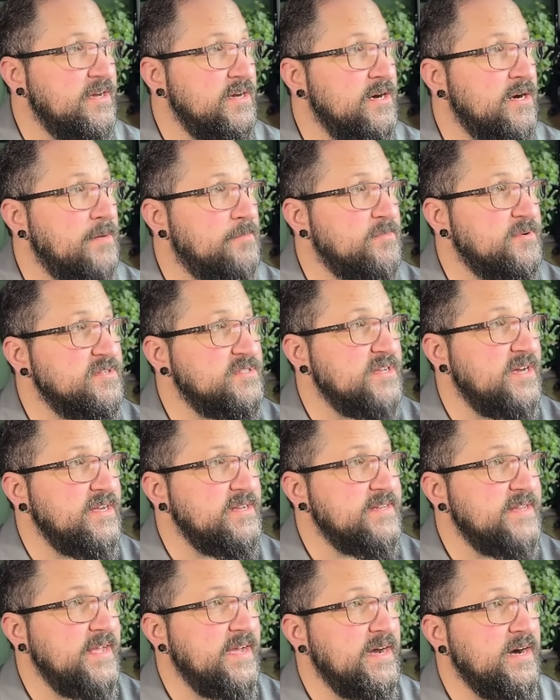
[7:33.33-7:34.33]
up or
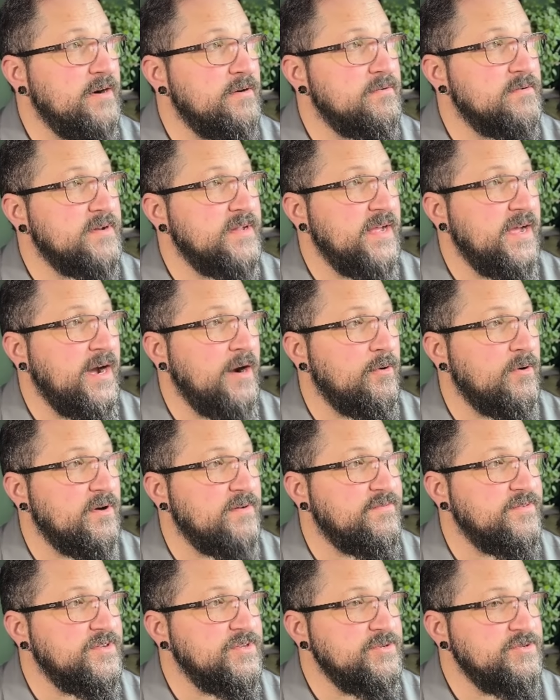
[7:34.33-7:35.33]
side down,
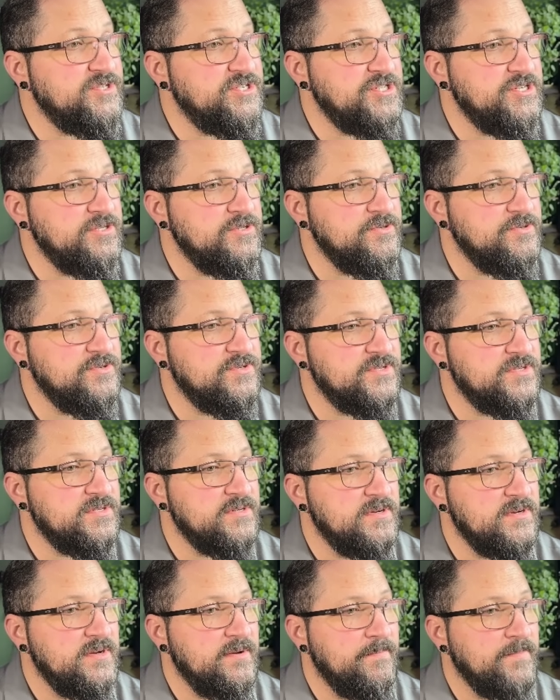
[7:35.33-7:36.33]
however you choose.
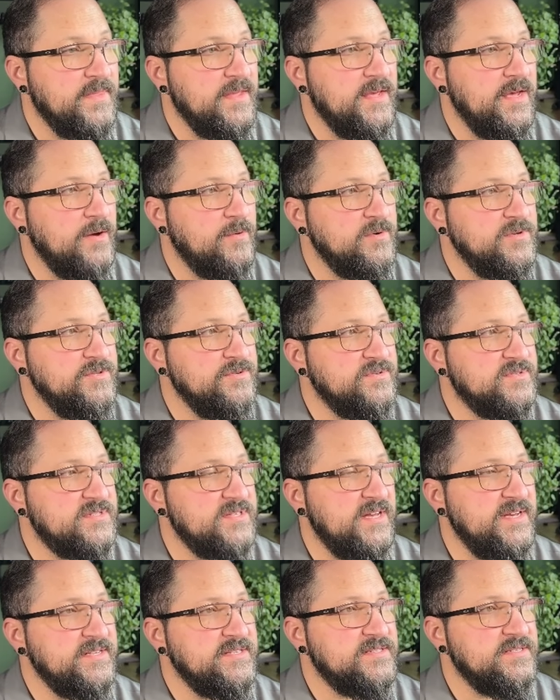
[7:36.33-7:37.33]
And when you
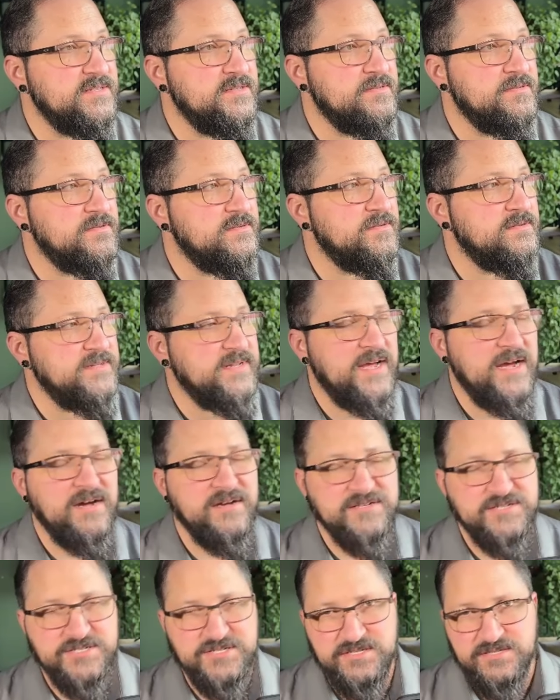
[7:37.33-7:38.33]
slice it, now
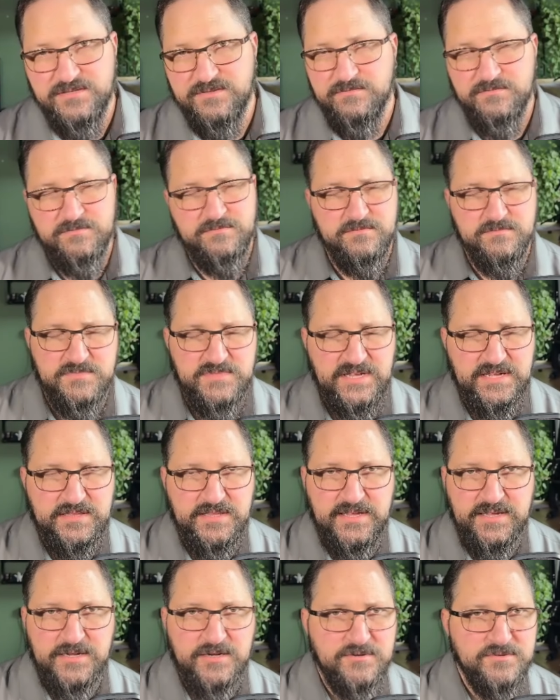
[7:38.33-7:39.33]
it's just like
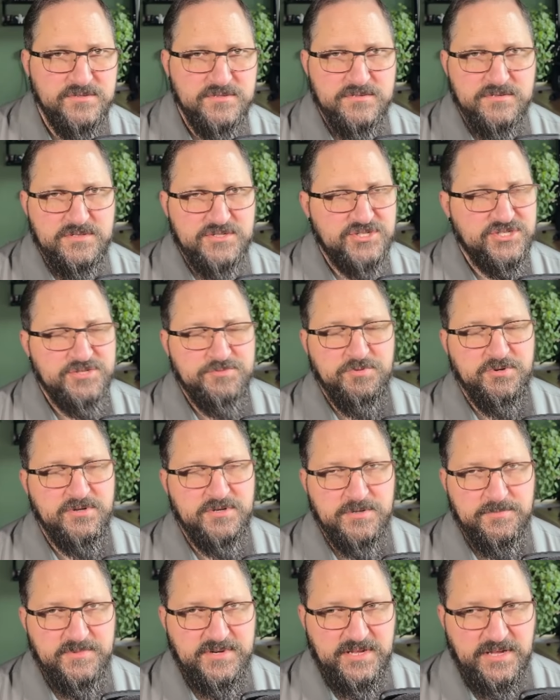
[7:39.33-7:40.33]
Legos. It's just putting
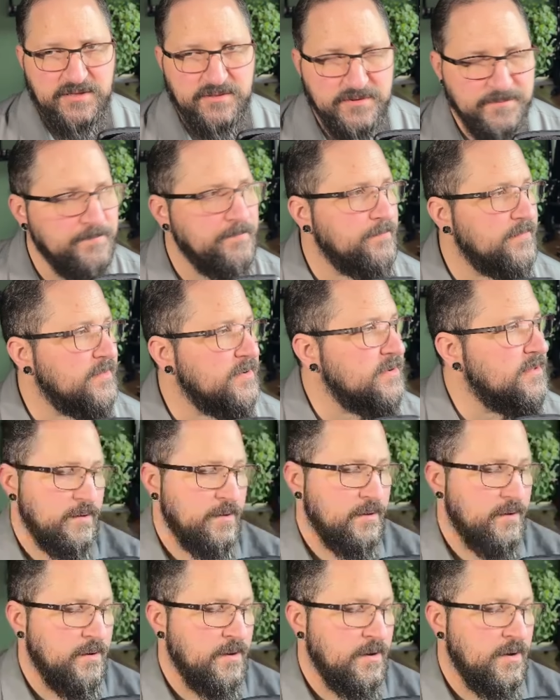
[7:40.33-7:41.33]
them together.
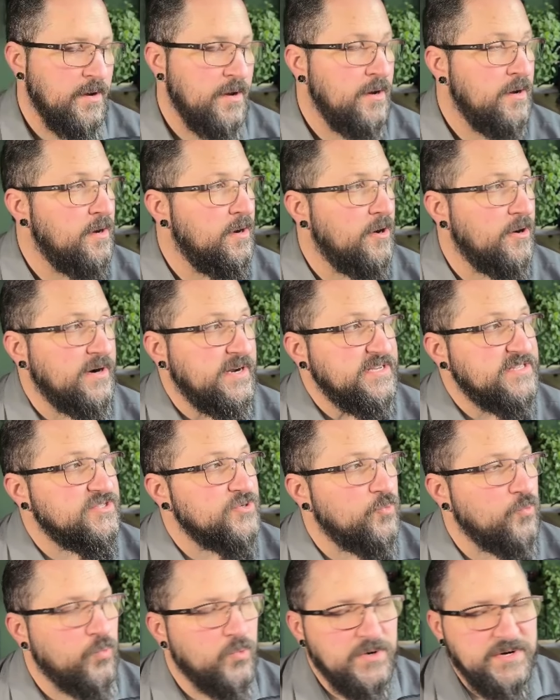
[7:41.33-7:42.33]
Okay, so
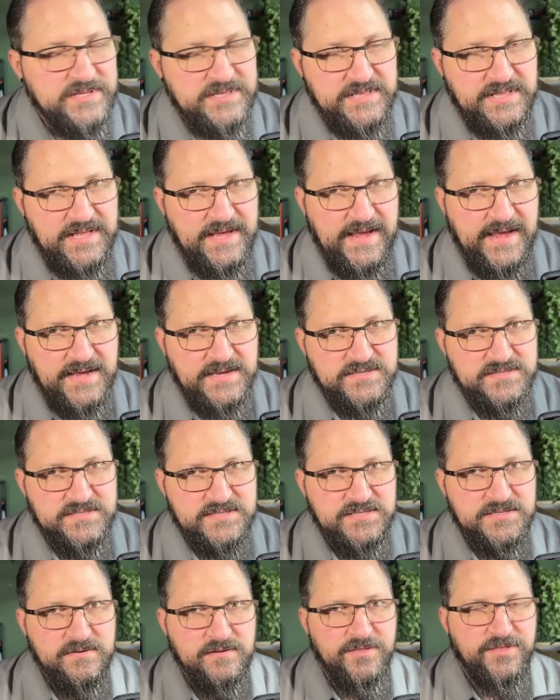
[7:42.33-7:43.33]
one last
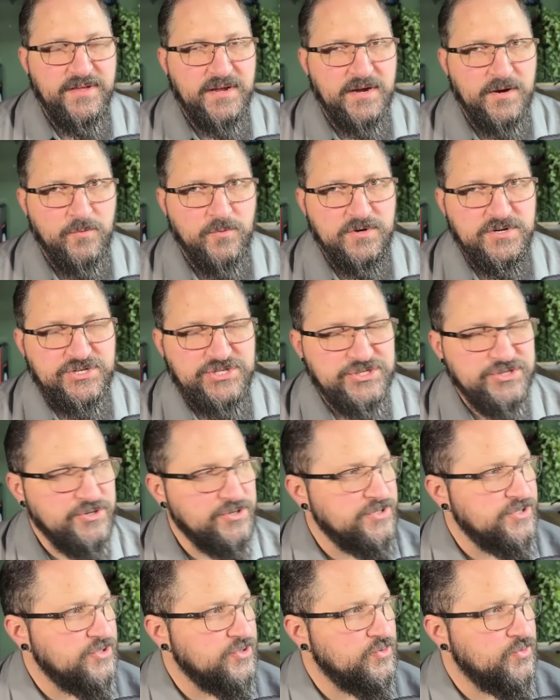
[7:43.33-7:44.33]
thing I want to show
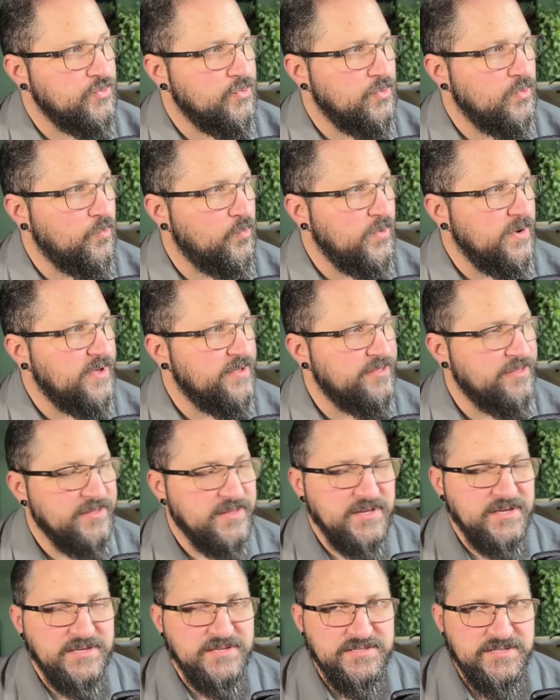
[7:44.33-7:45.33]
you with
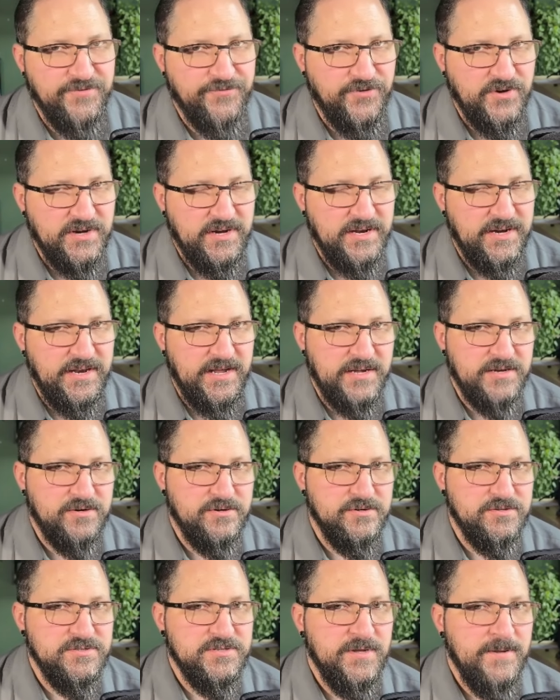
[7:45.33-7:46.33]
these different
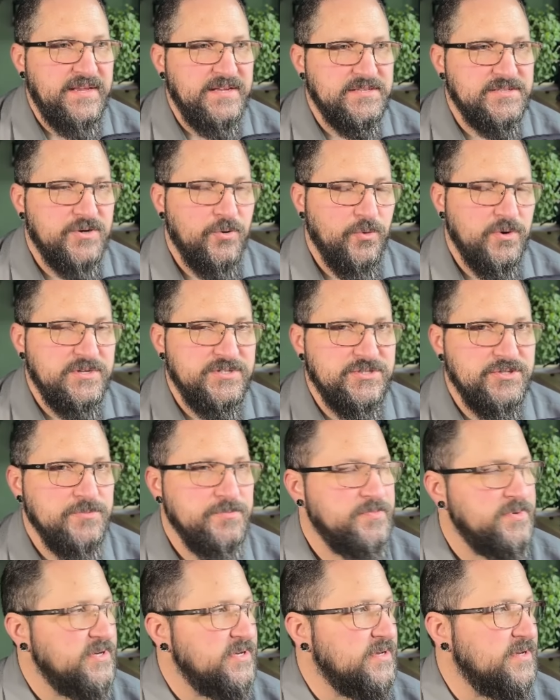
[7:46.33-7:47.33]
connectors is going to
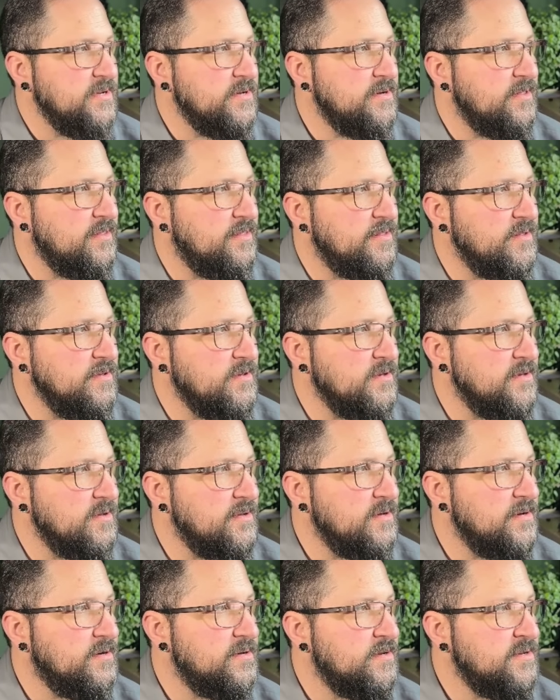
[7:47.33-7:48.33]
be
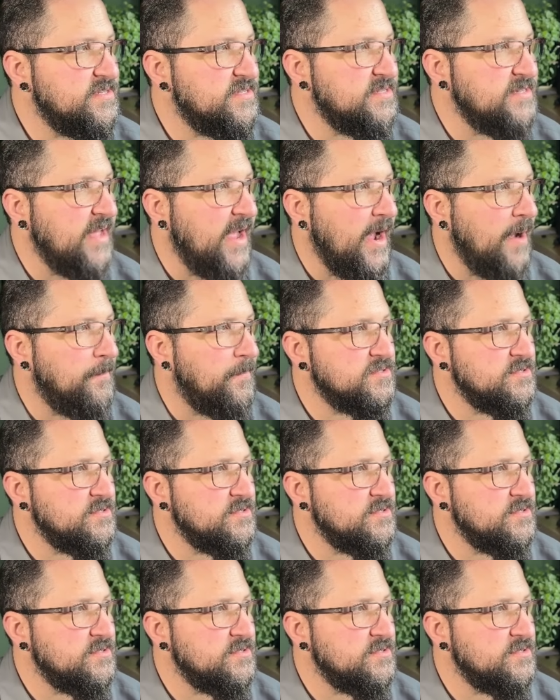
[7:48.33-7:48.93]
the snap.